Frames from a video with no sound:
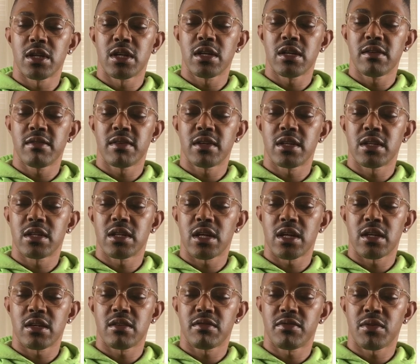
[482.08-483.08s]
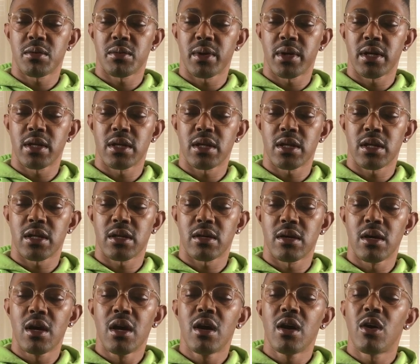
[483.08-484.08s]
leave it attached for right now.
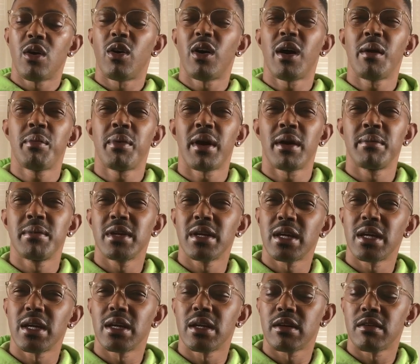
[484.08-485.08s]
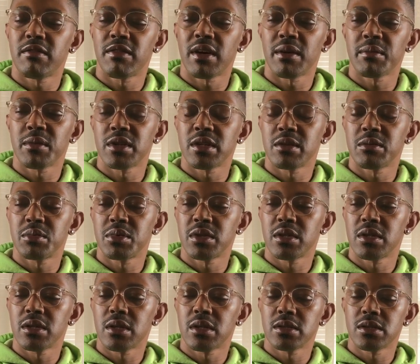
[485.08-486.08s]
Or I probably can if I'm gonna
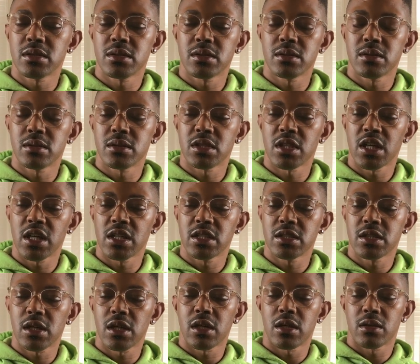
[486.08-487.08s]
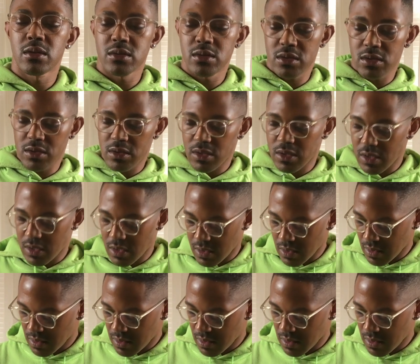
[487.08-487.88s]
change clothes on her.